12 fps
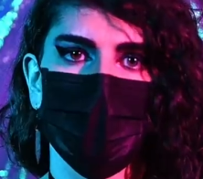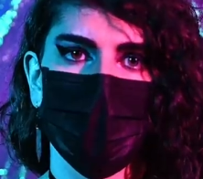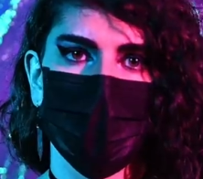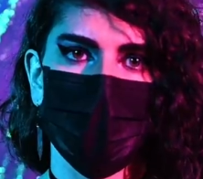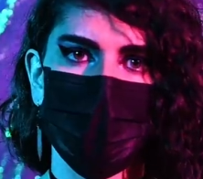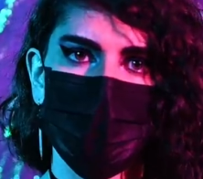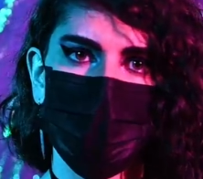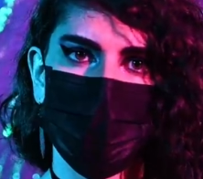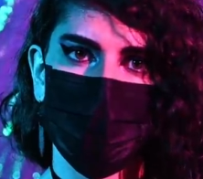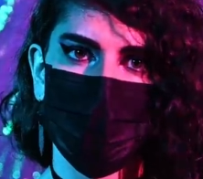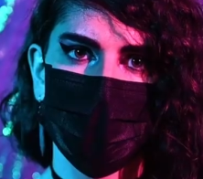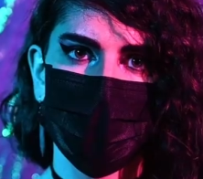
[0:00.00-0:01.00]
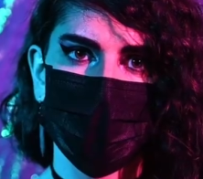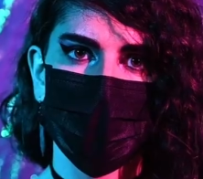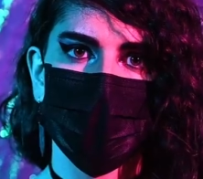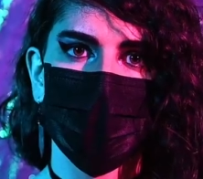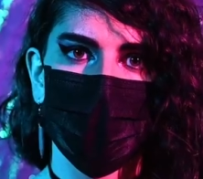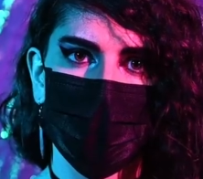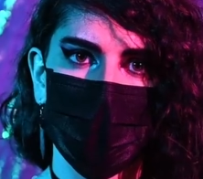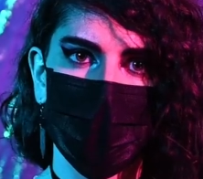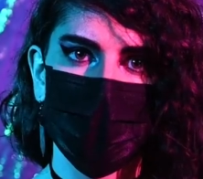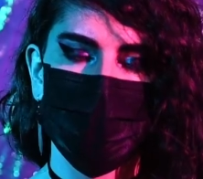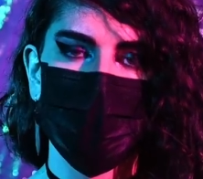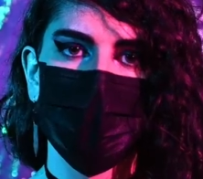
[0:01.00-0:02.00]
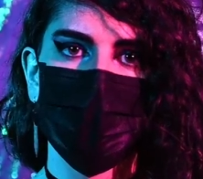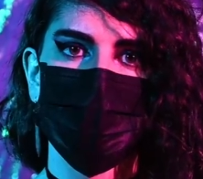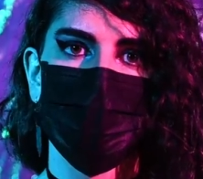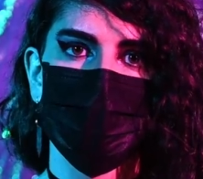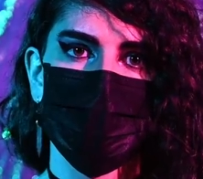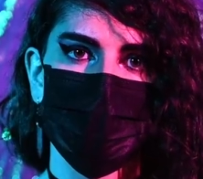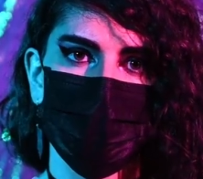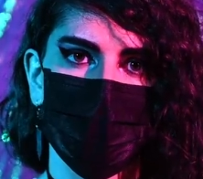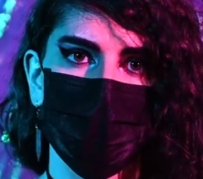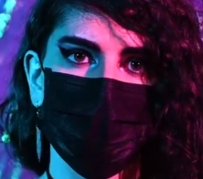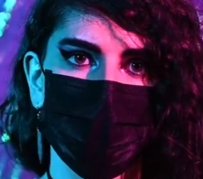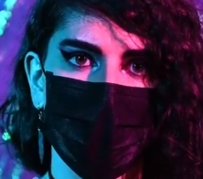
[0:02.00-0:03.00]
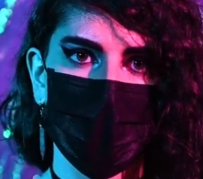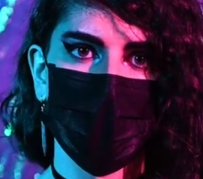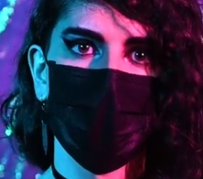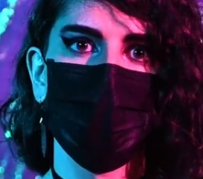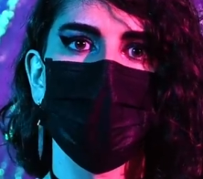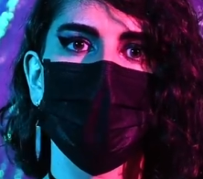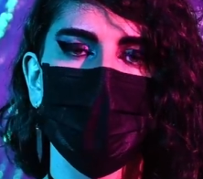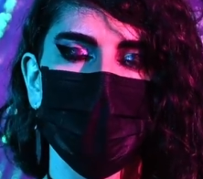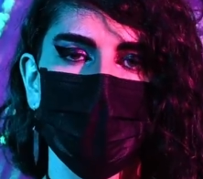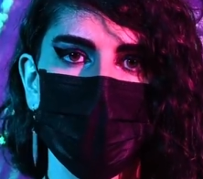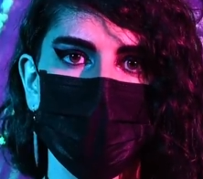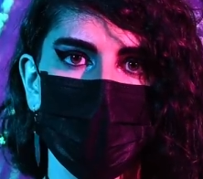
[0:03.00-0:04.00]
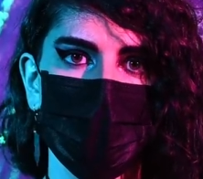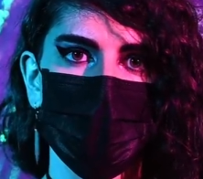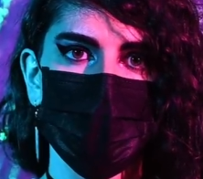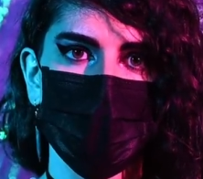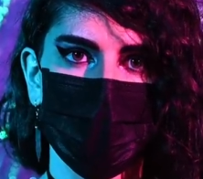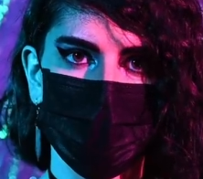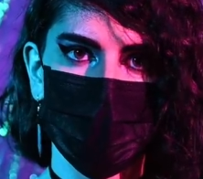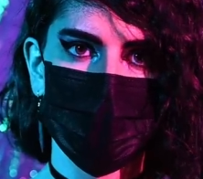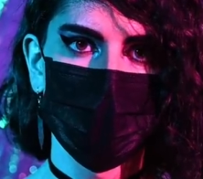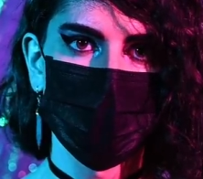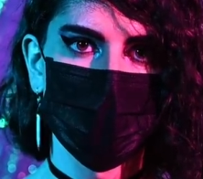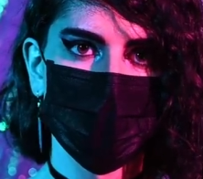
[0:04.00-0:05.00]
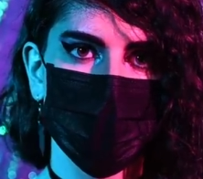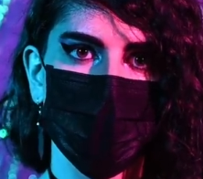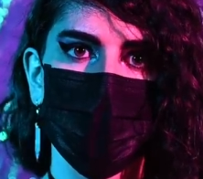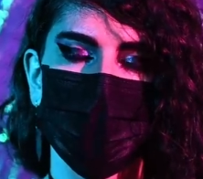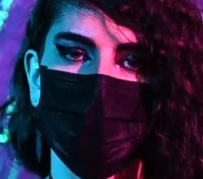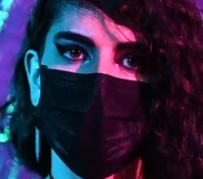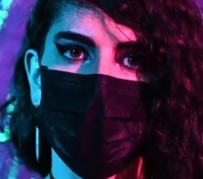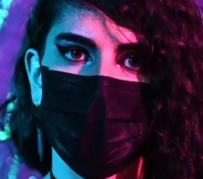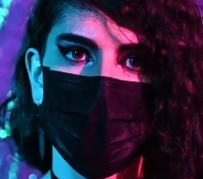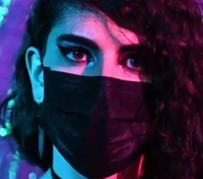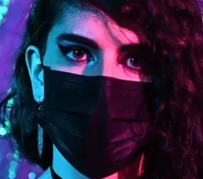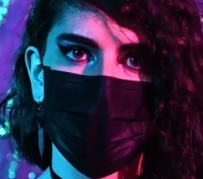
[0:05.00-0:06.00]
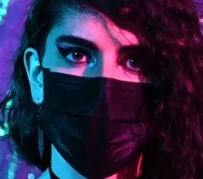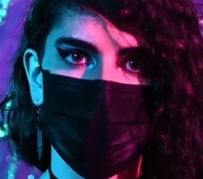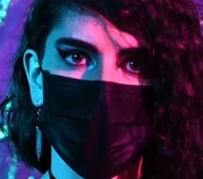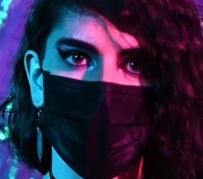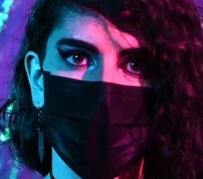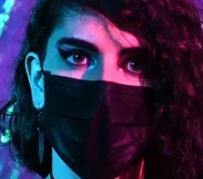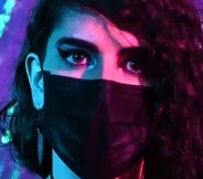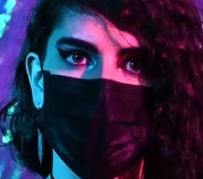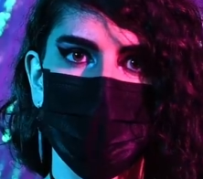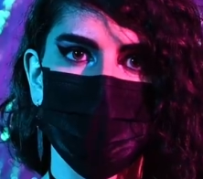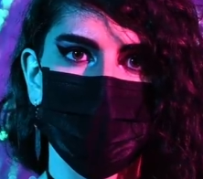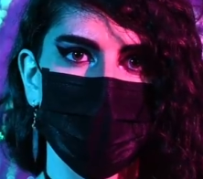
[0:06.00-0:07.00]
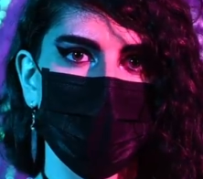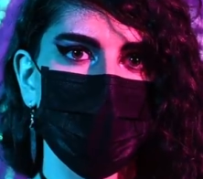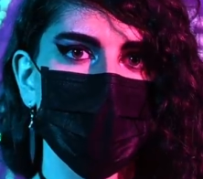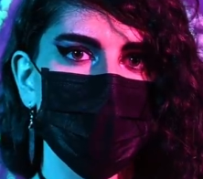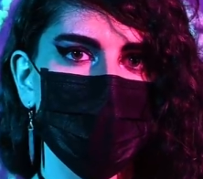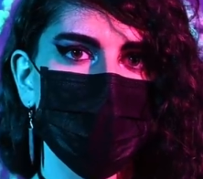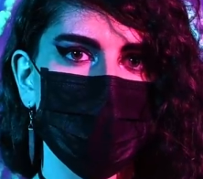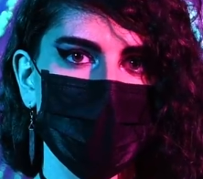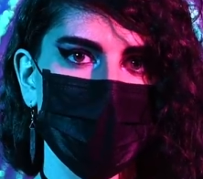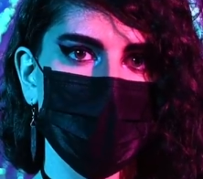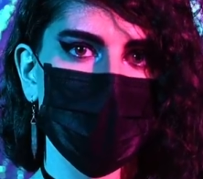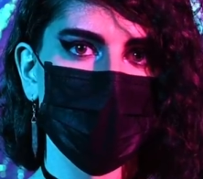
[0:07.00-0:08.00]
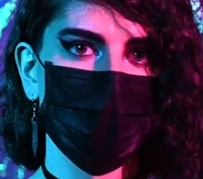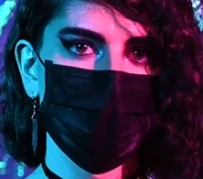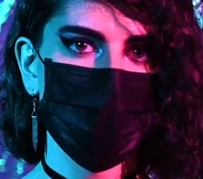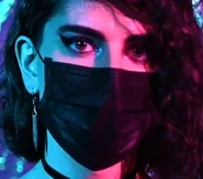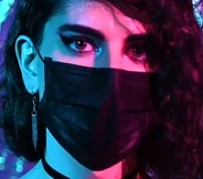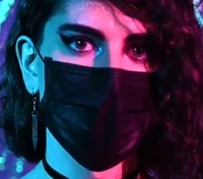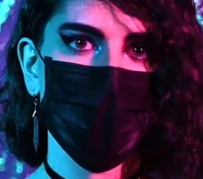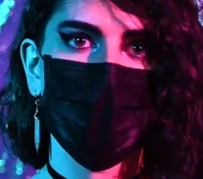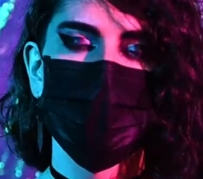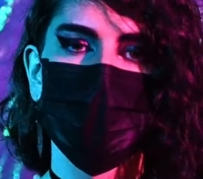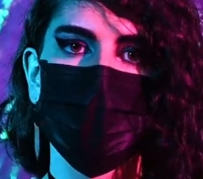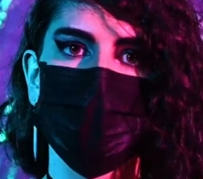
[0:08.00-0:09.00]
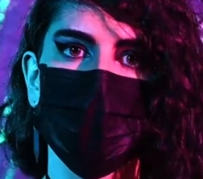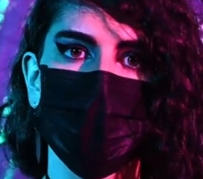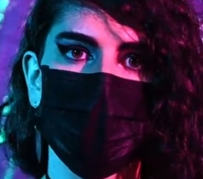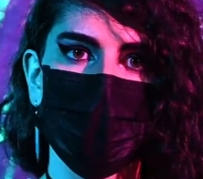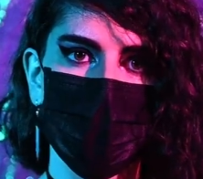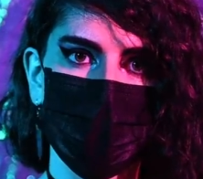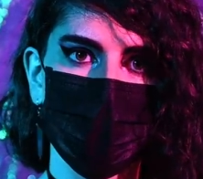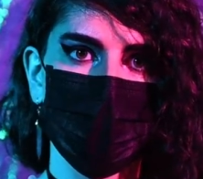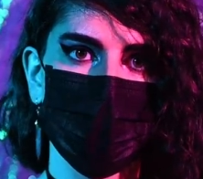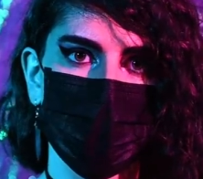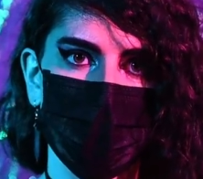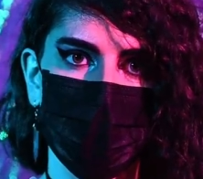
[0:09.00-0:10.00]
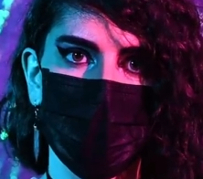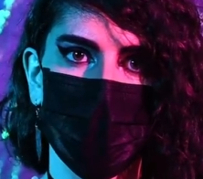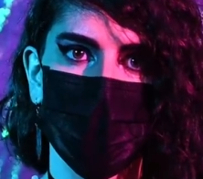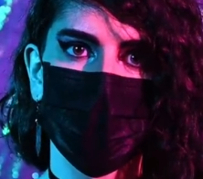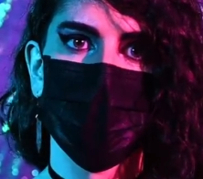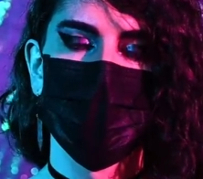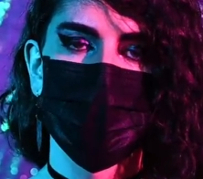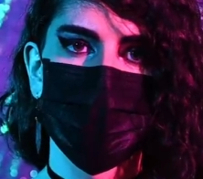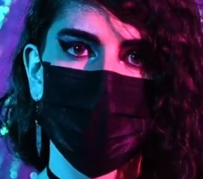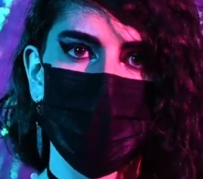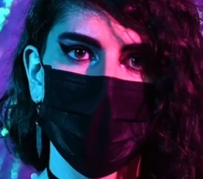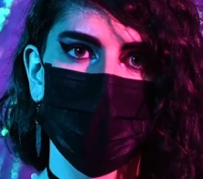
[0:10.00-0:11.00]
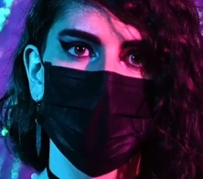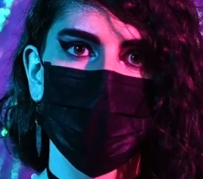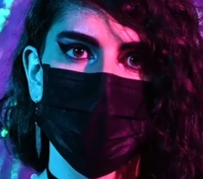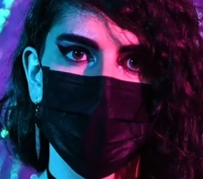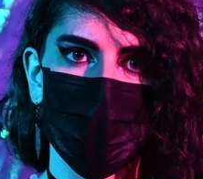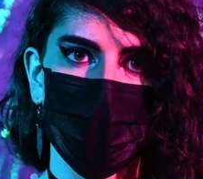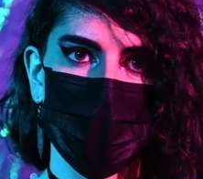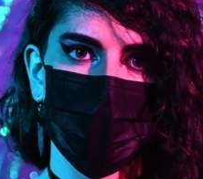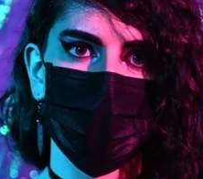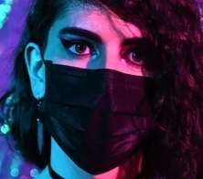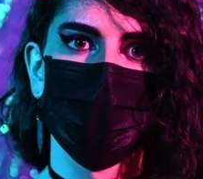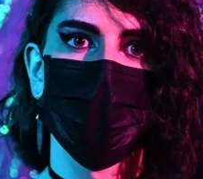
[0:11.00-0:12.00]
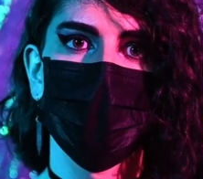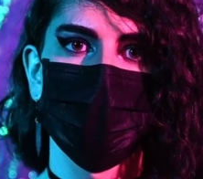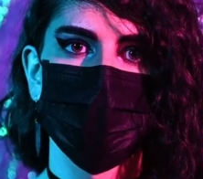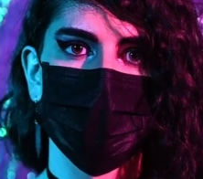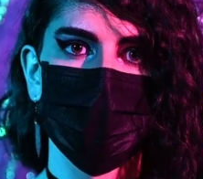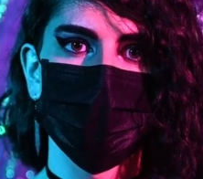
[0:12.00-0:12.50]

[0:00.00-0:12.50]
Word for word: I think it's important to highlight yet again that because you are storing a firearm in a very soft material, you may want to consider getting some sort of rigid trigger guard holster to integrate with your fanny pack so as to better reduce the chances of a negligent